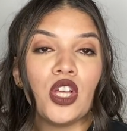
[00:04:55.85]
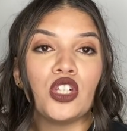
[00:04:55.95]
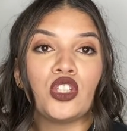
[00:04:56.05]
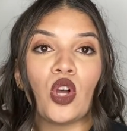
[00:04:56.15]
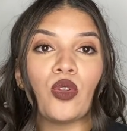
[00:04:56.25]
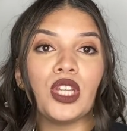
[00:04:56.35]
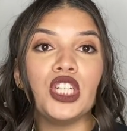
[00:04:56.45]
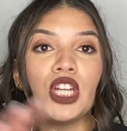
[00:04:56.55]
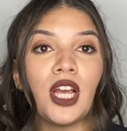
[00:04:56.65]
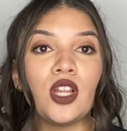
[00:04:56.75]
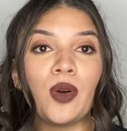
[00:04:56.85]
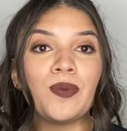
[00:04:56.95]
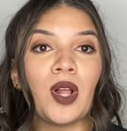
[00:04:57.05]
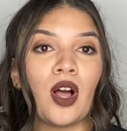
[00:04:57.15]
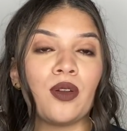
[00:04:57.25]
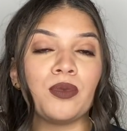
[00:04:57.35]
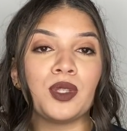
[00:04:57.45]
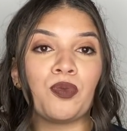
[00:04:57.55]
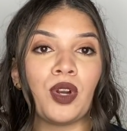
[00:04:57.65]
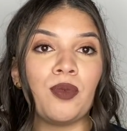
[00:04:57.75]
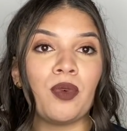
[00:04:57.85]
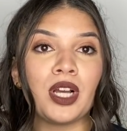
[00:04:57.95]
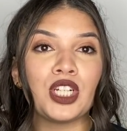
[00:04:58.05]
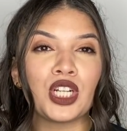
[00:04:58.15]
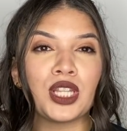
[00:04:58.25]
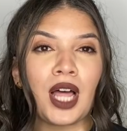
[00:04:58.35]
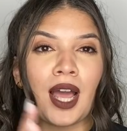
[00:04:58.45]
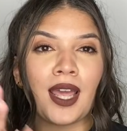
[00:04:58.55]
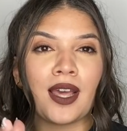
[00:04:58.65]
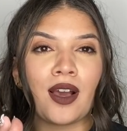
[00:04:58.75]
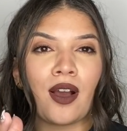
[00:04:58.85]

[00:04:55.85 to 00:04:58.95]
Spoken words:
So the J-Lo blonde was pretty much like